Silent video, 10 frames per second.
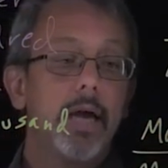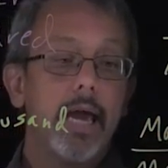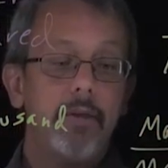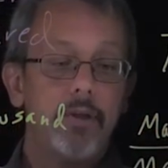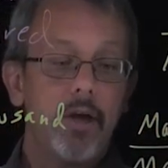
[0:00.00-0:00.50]

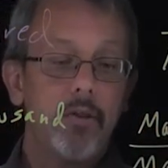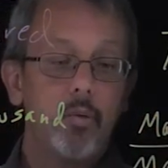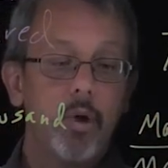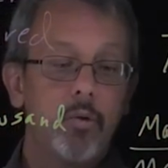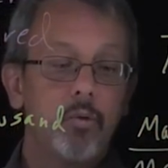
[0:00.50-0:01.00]
and the other
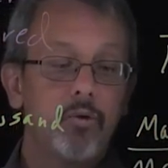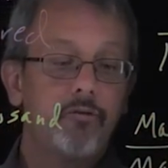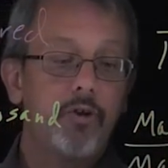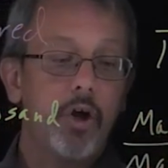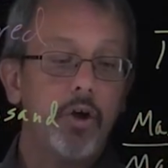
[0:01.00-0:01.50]
one was
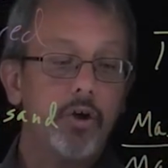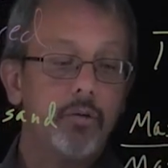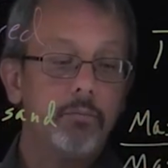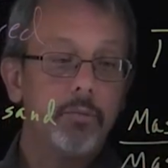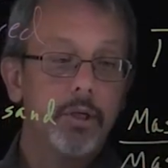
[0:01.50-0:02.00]

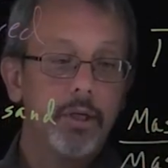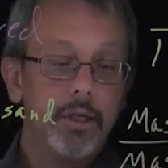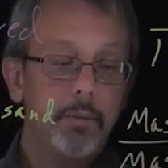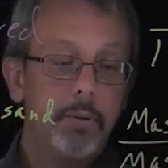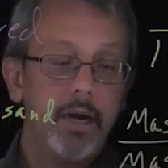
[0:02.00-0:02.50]
volume
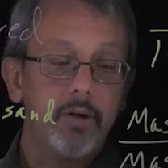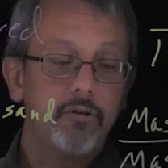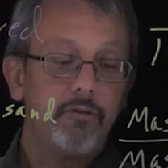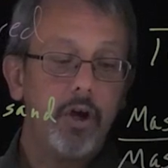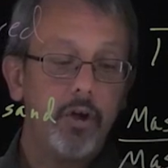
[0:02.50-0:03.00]
compared
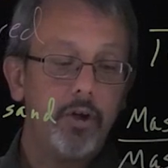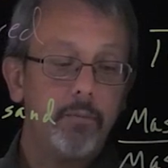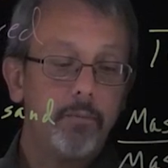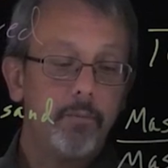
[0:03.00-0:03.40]
to volume.